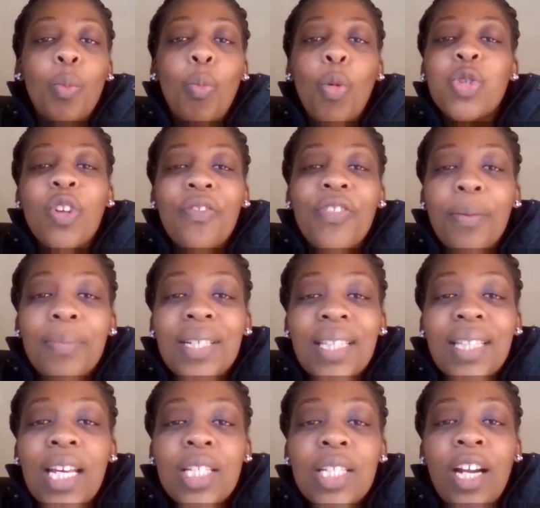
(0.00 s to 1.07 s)
most of the
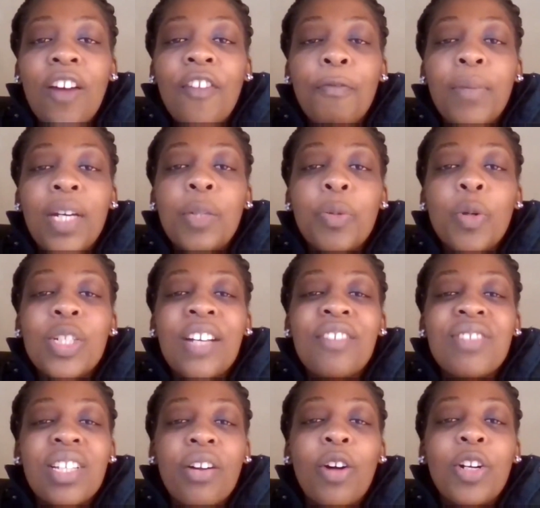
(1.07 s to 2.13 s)
mistakes that I've made, because I've
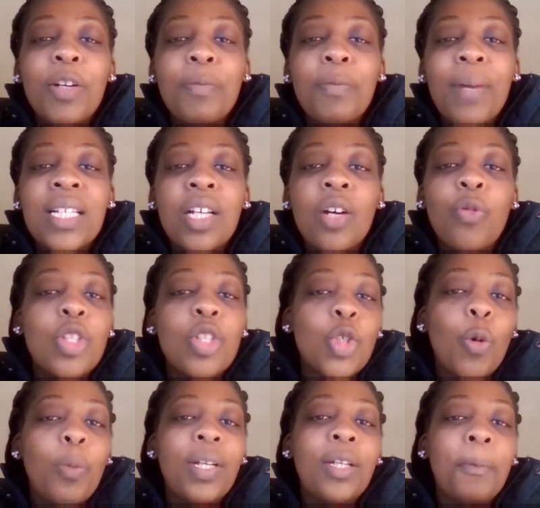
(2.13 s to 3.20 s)
surrounded myself with so
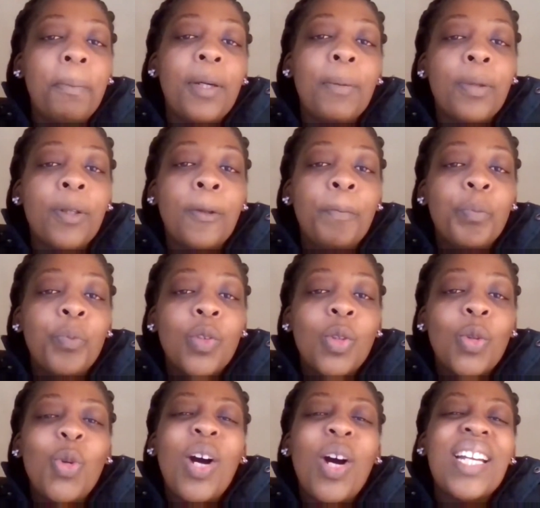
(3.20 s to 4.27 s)
many people
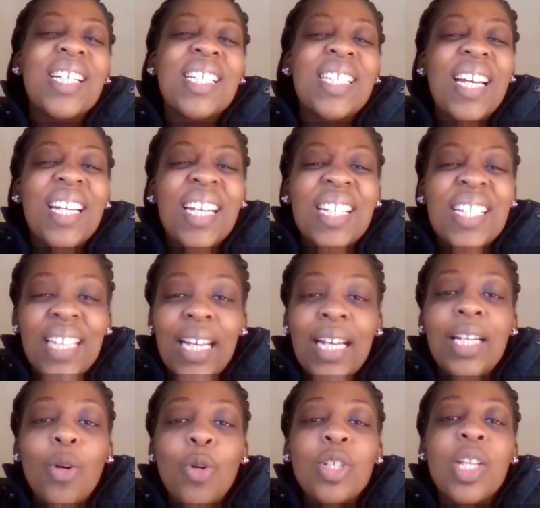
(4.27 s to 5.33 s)
who understand
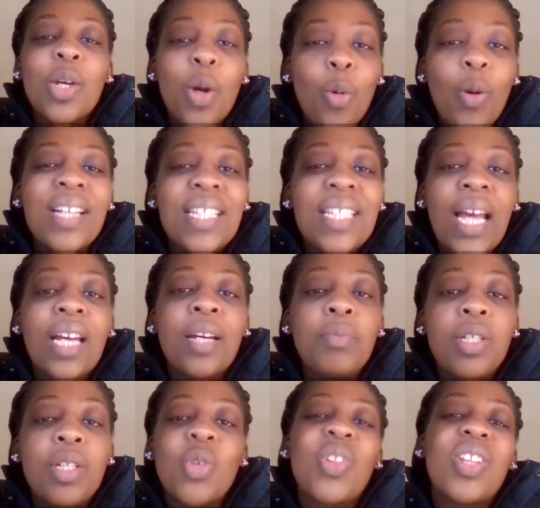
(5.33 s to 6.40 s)
exactly, because they were once like
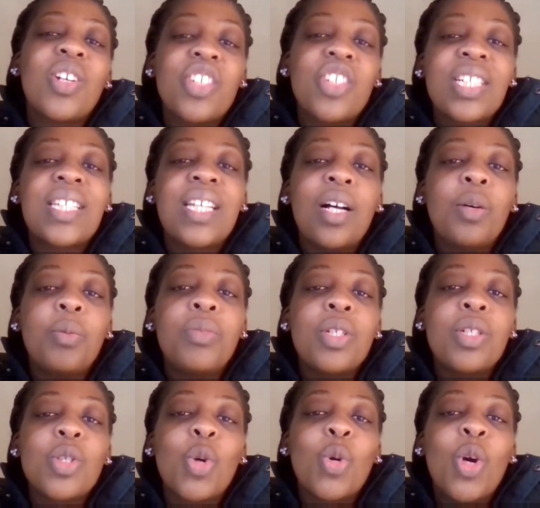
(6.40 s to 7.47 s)
me. So they'll just tell
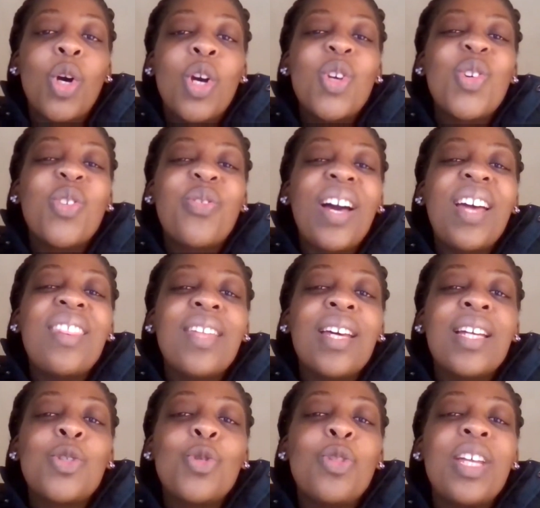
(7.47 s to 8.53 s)
me. So you find
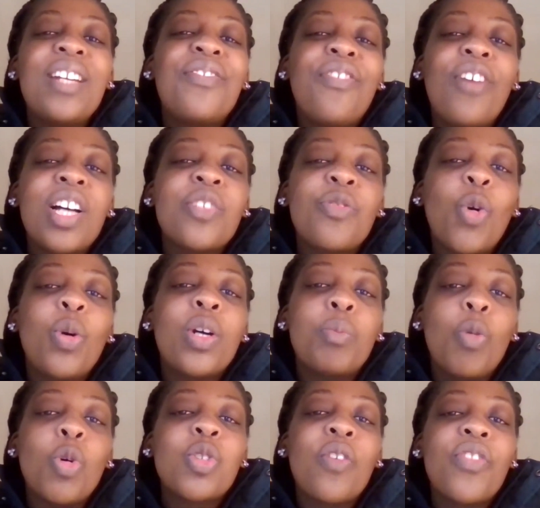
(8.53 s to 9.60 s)
that you then fast forward
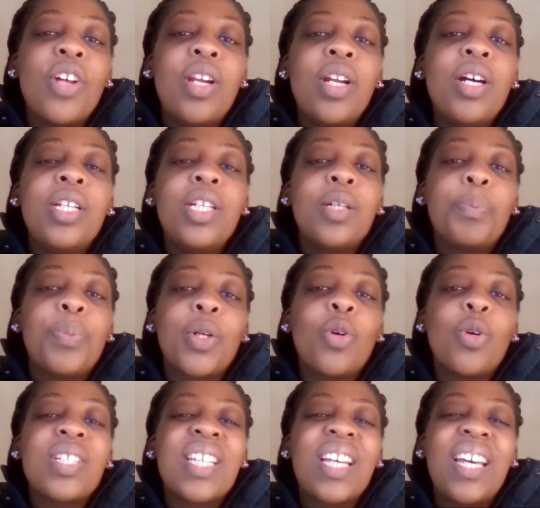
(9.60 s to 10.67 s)
most of the learning,
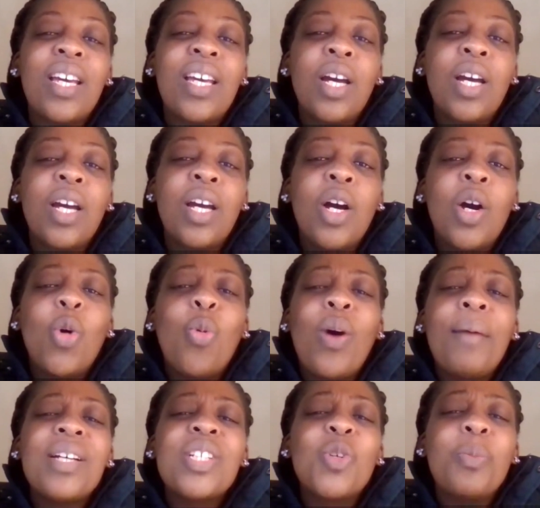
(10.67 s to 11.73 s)
because, hey, why
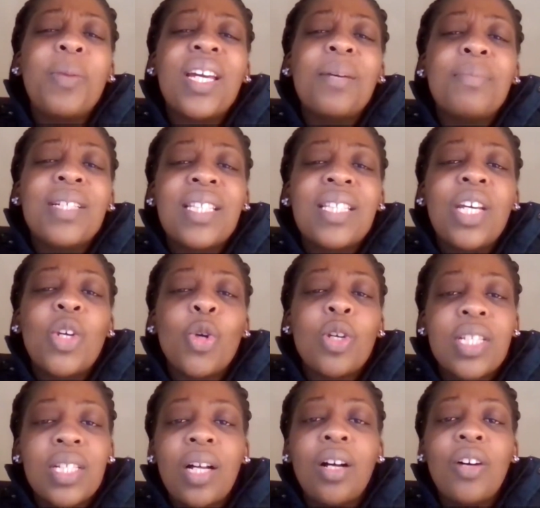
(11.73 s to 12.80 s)
must you make a mistake
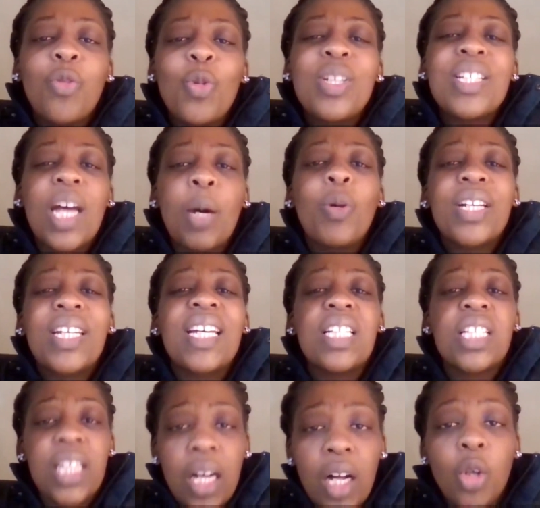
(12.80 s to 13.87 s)
yourself when someone can
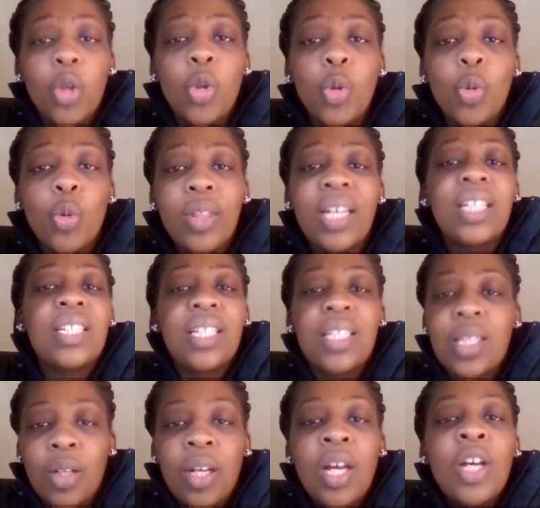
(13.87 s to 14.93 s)
tell you that
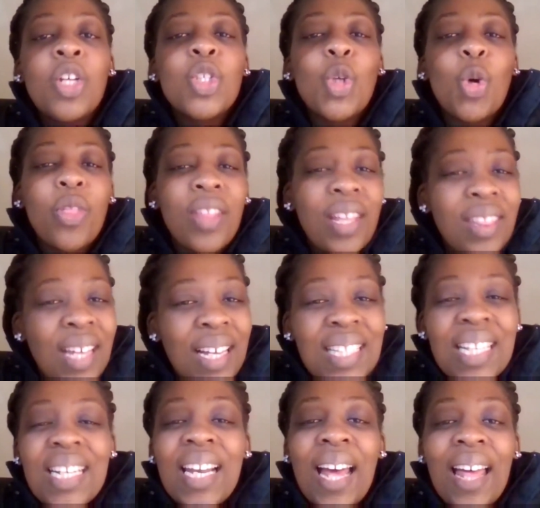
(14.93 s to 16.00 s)
it's... So that's
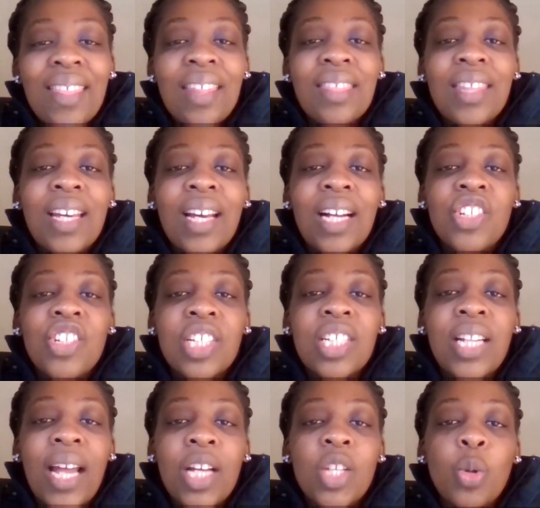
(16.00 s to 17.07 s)
another thing I'd just
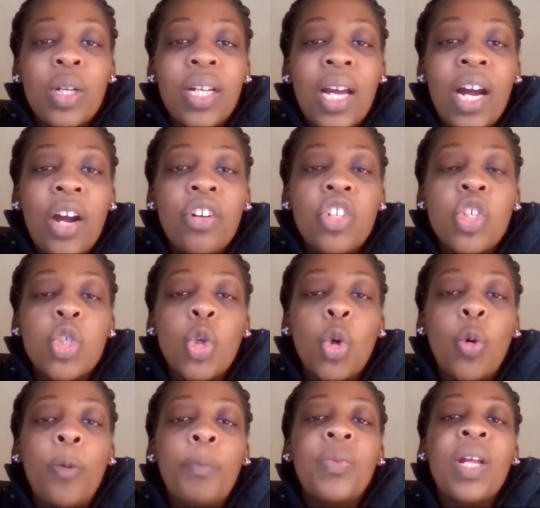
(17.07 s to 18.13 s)
like to encourage.
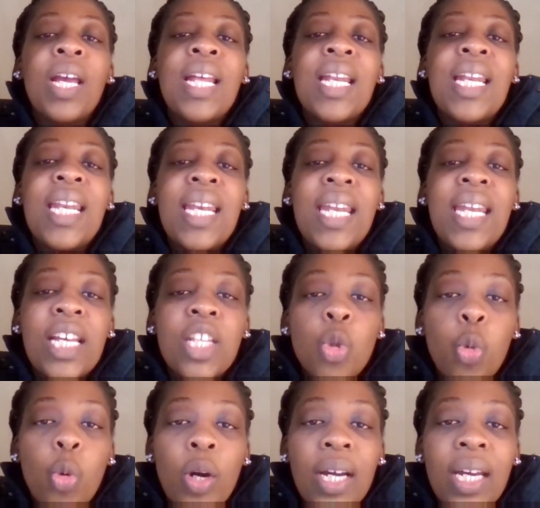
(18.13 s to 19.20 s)
So
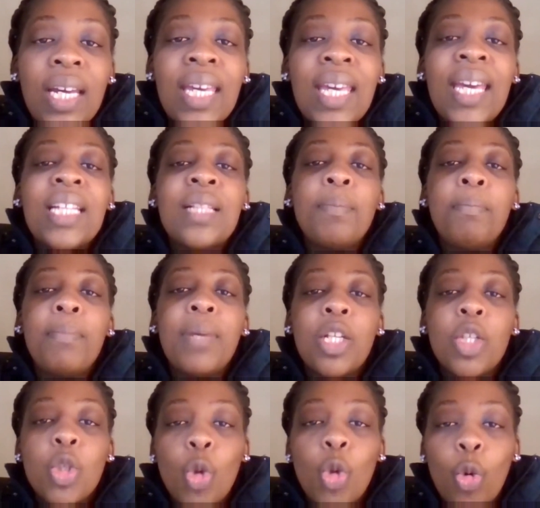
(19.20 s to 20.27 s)
network, get
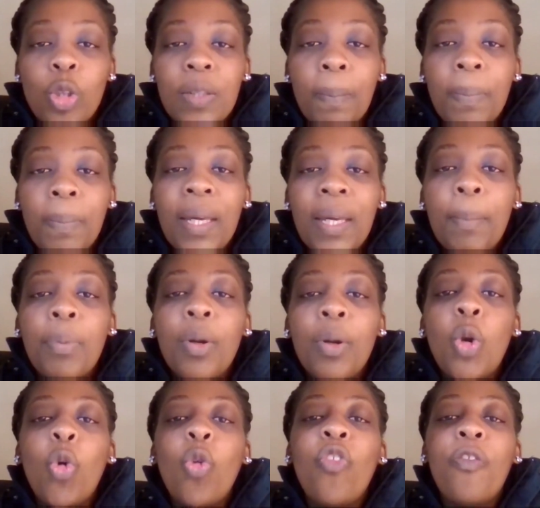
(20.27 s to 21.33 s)
mentors, people
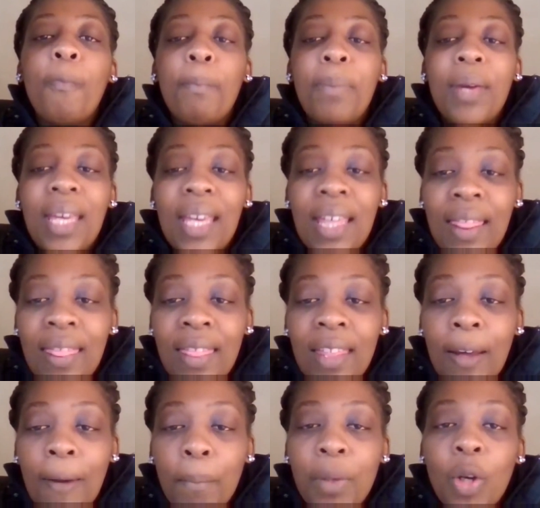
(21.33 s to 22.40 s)
who've been
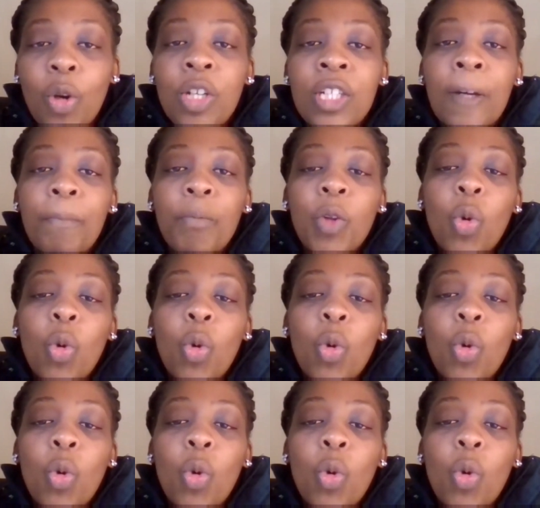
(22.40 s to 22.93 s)
there, because